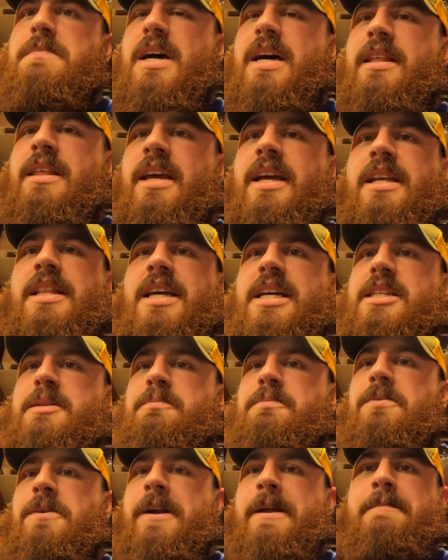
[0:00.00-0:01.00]
I think that's
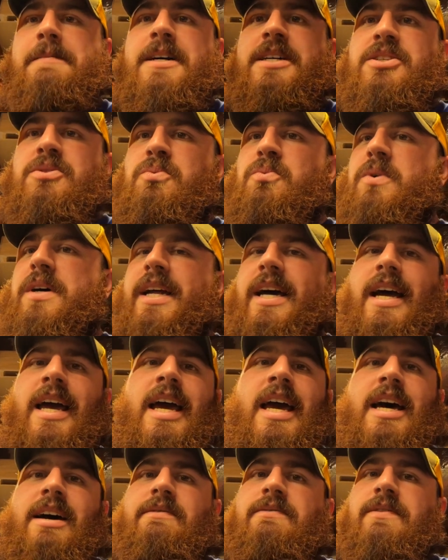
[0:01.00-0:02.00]
pretty much what I
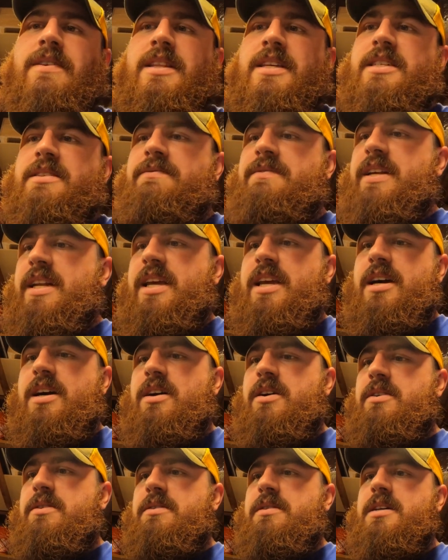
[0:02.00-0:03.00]
have for this
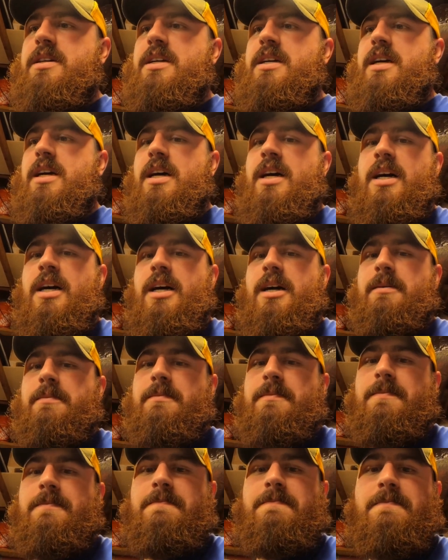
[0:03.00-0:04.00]
video.
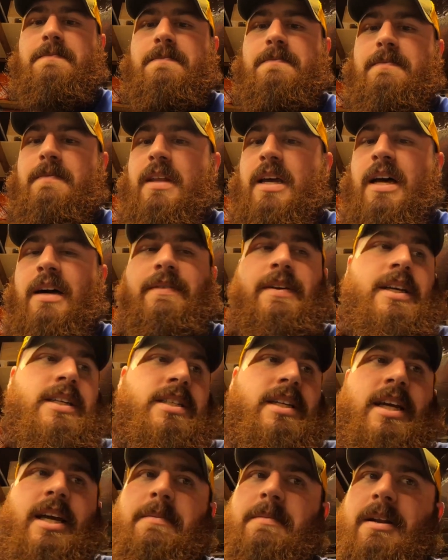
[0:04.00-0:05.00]

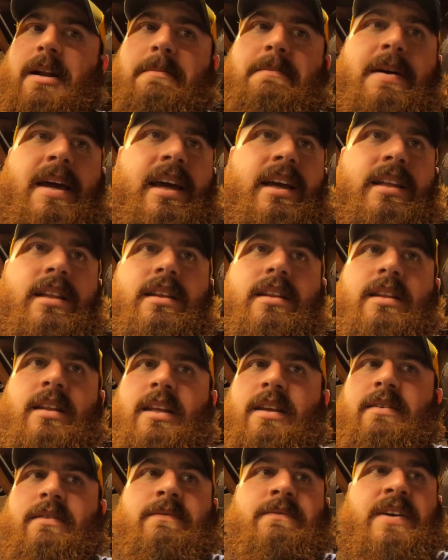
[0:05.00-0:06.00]
Obviously, I'm going to make
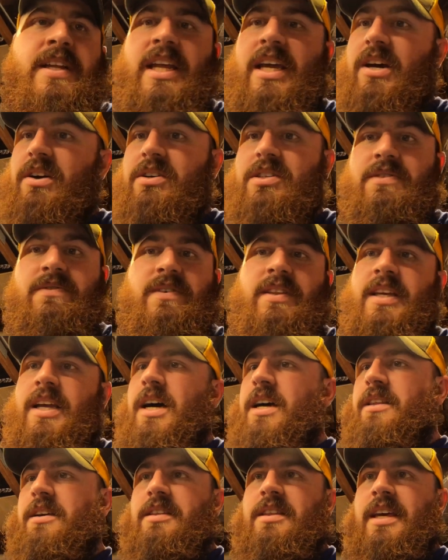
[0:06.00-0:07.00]
the videos for the
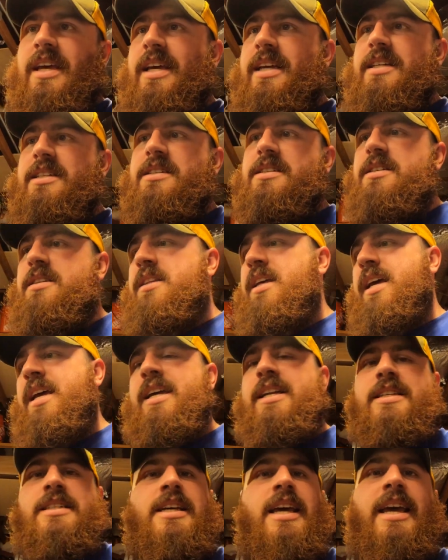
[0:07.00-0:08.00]
other things. The
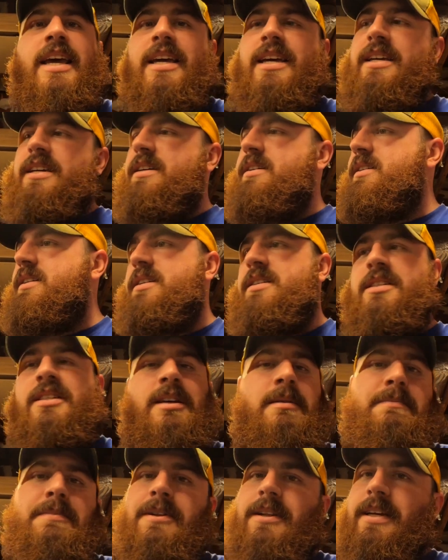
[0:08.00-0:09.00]
intake,
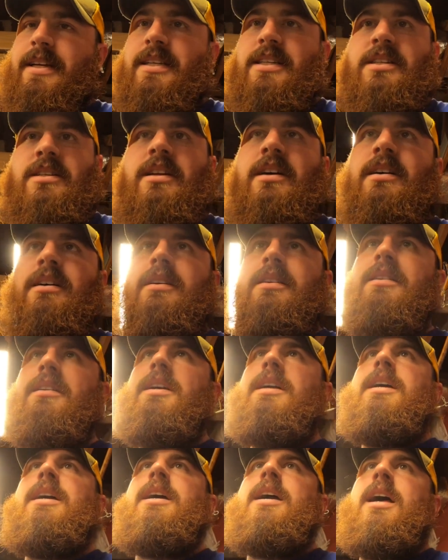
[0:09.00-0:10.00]
simple install.
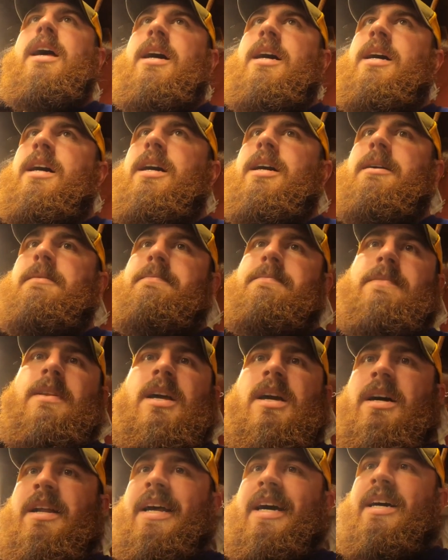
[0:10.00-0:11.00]

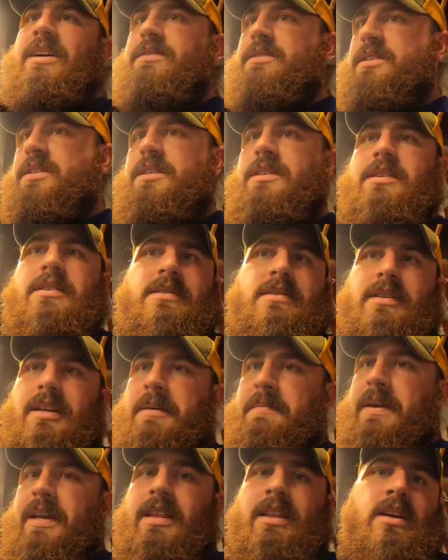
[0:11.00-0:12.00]
Cutouts,
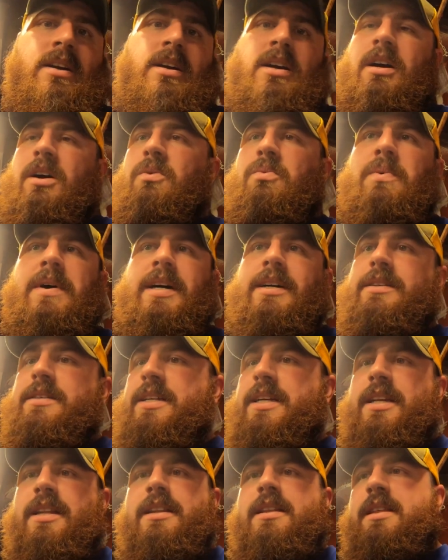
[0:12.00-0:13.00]
they're a
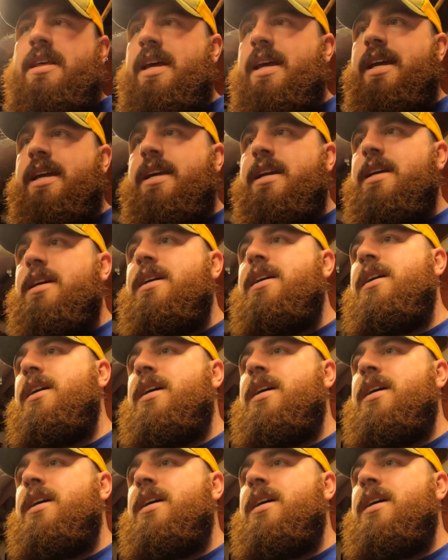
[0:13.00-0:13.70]
weld-in thing.